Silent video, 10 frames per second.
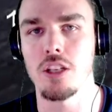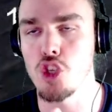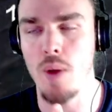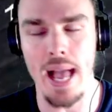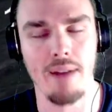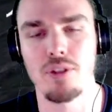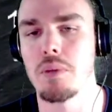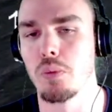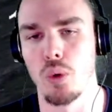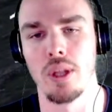you have to
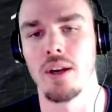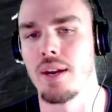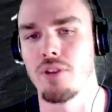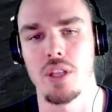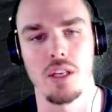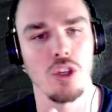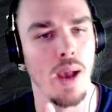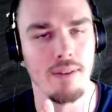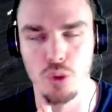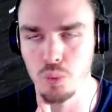be rolling on everything. You
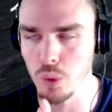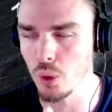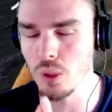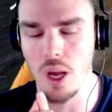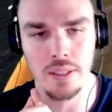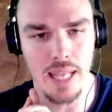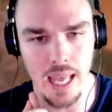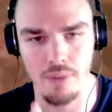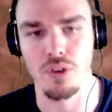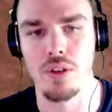have to roll on
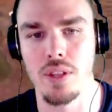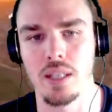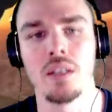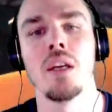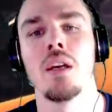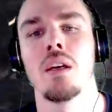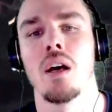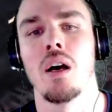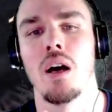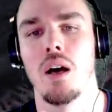everything.
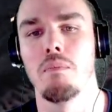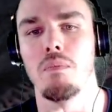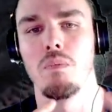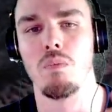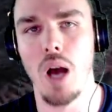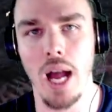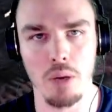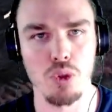I was